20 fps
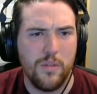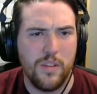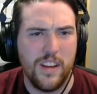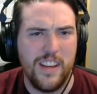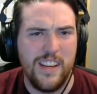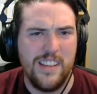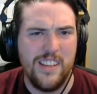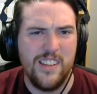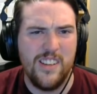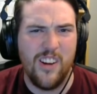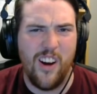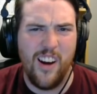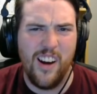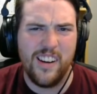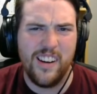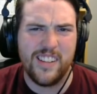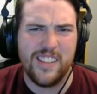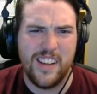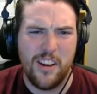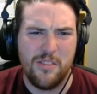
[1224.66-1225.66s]
he
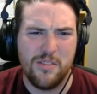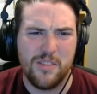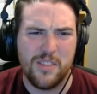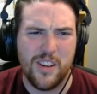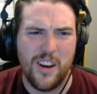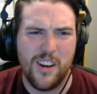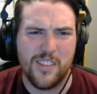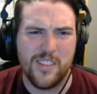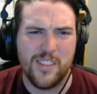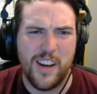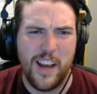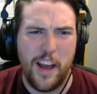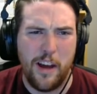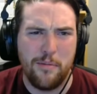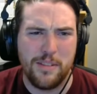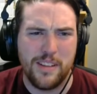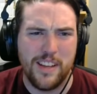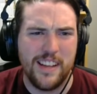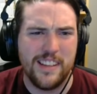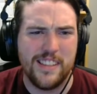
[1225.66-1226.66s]
knocked out Dr.
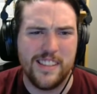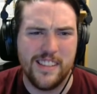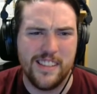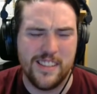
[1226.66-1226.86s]
Habit. That's